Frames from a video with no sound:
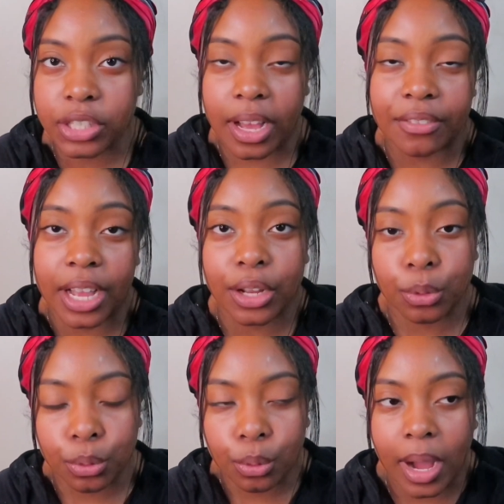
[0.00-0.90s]
So after I
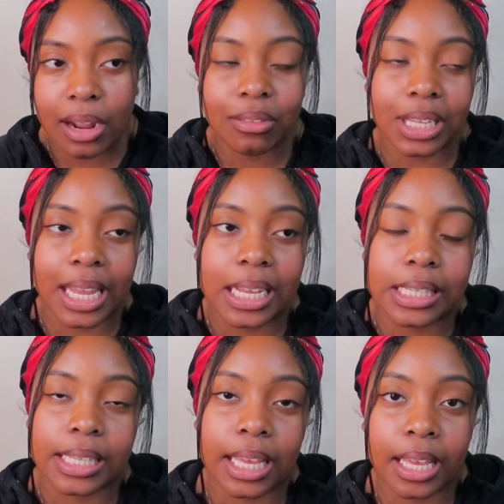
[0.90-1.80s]
Googled, I
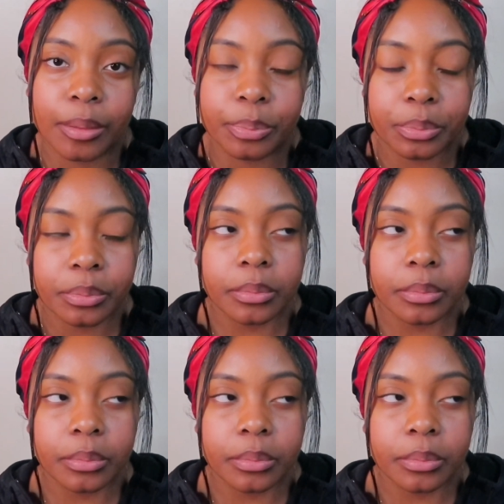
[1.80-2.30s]
realized that